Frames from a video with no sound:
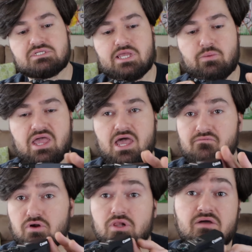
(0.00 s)
Say we
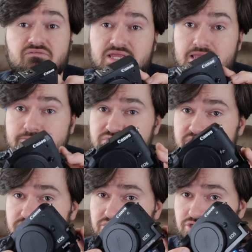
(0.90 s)
have our lovely
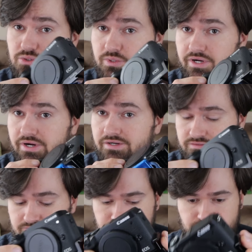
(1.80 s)
M6 II here.
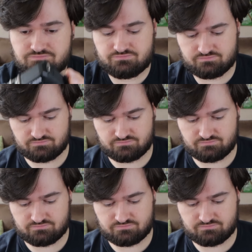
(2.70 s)
And